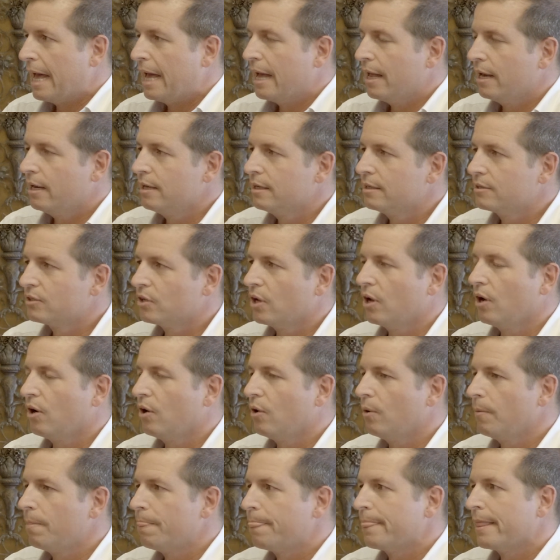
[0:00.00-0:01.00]
And
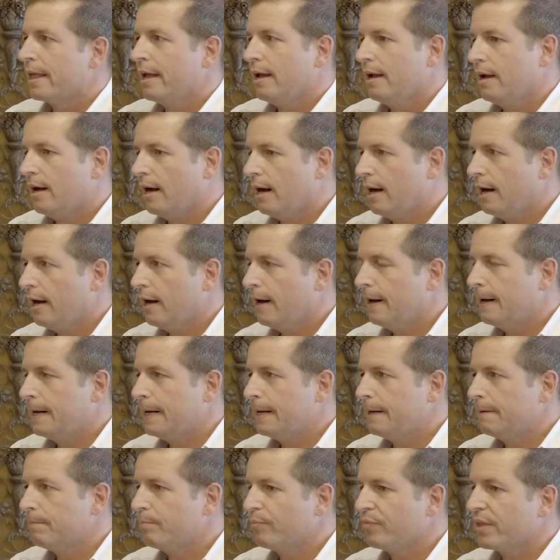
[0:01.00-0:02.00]
so,
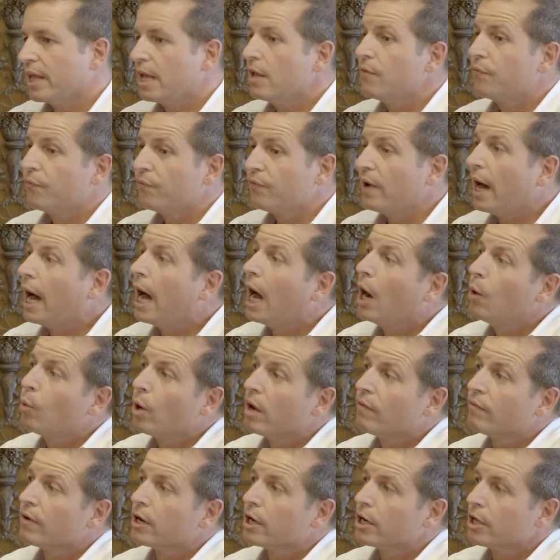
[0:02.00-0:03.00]
if,
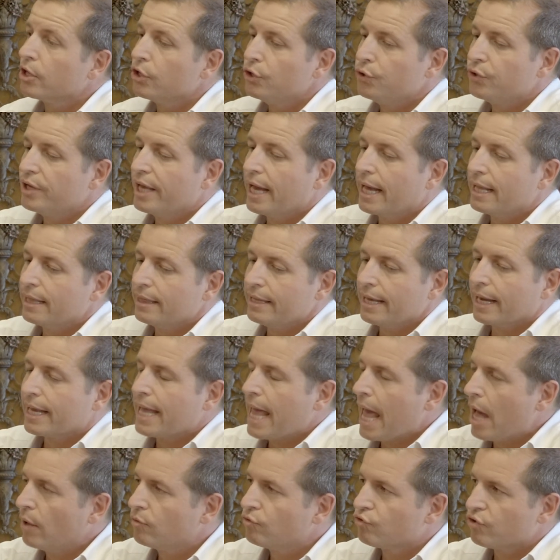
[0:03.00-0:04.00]
however, you get the
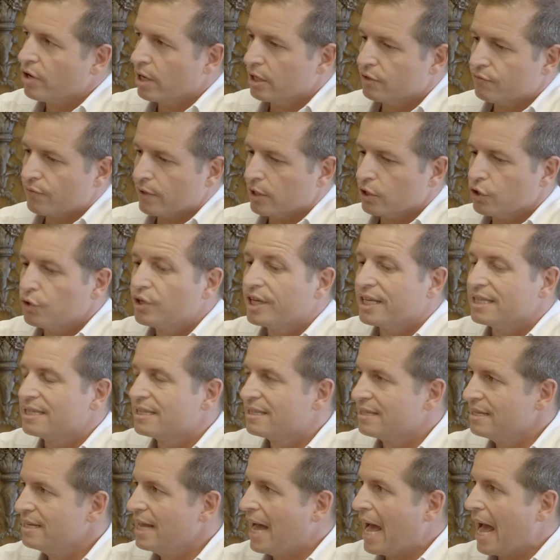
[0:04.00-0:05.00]
account transferred, you can
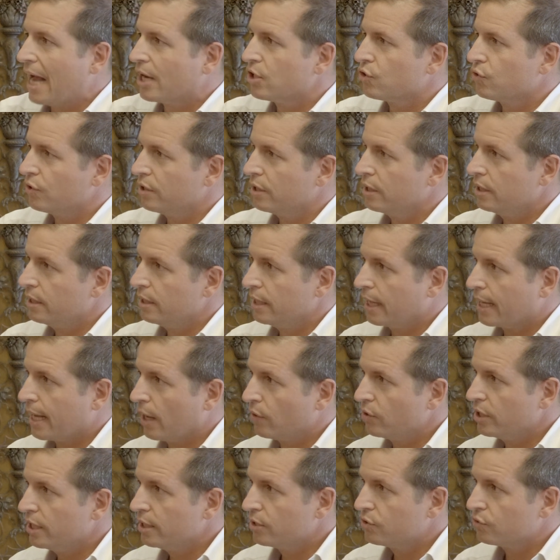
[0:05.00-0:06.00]
see actually the
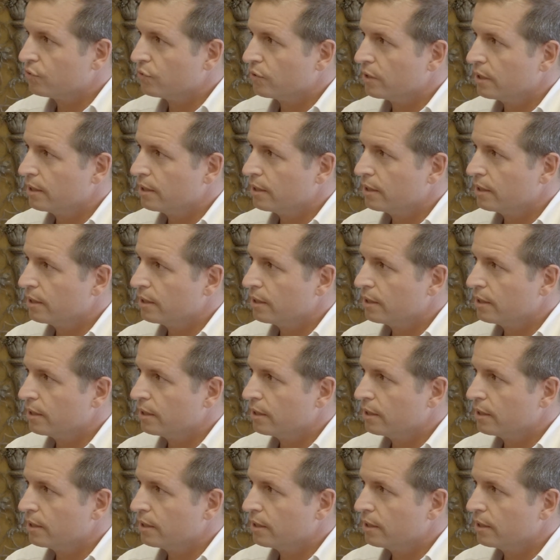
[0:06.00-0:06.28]
account history.